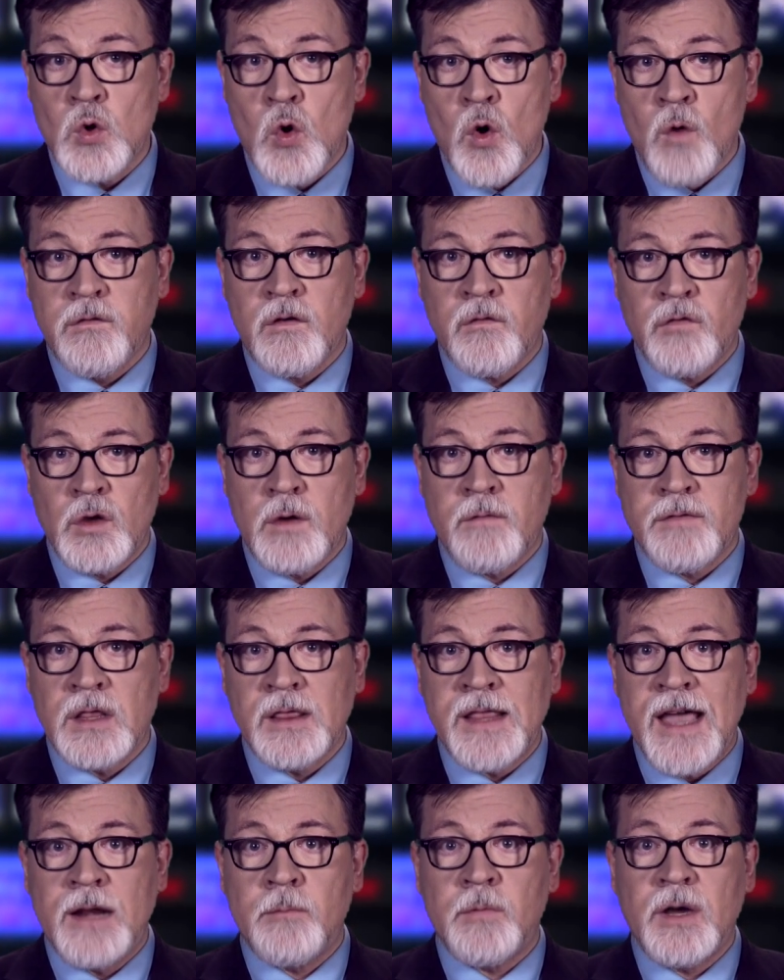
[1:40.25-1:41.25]
overview of the
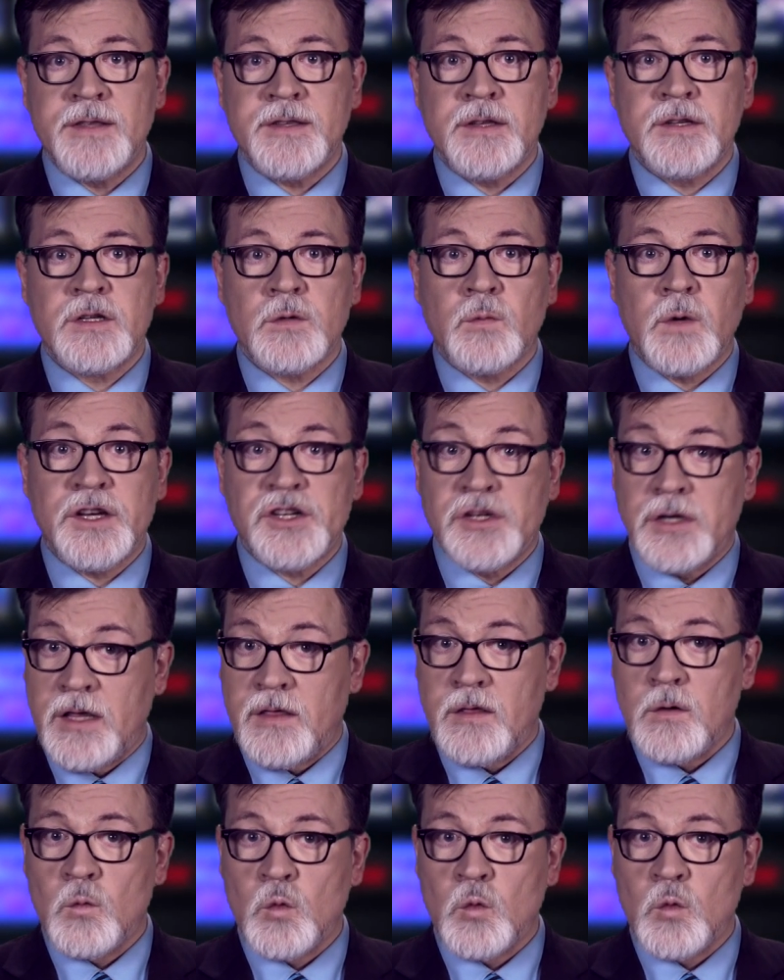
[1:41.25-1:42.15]
landmine situation in the